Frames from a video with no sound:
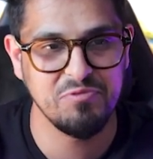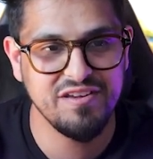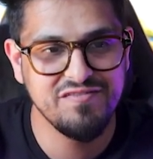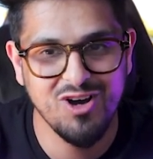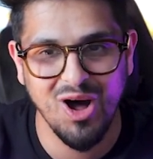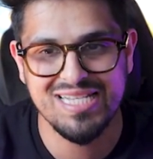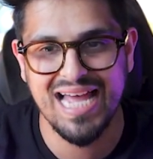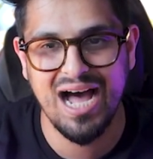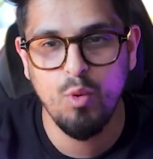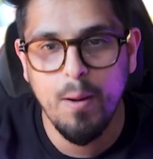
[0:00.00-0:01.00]
We've got
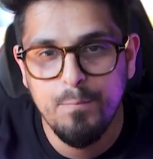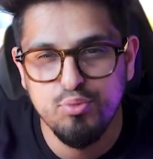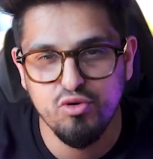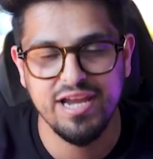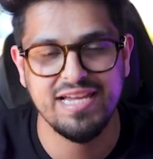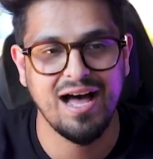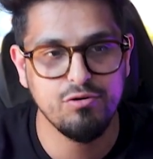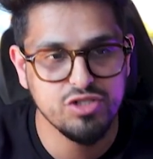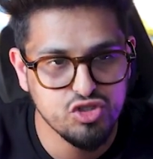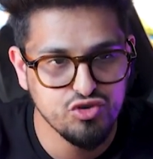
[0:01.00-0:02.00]
our
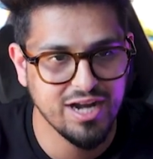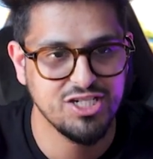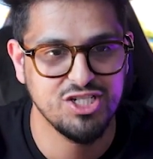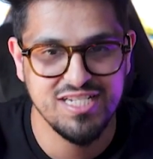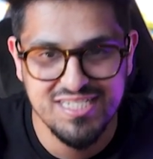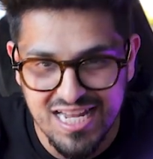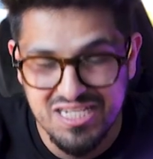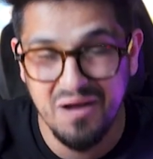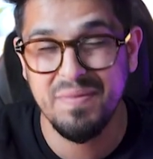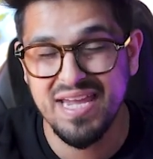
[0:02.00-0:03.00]
breakout strategy set
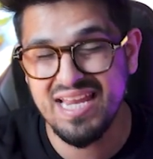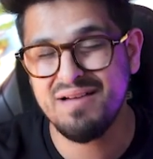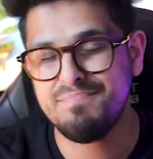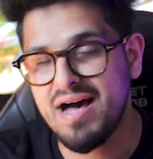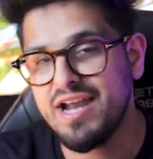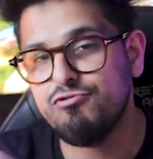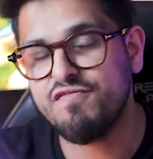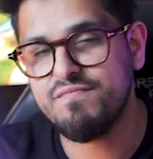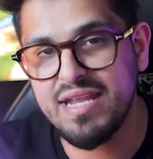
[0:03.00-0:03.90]
up in a matter of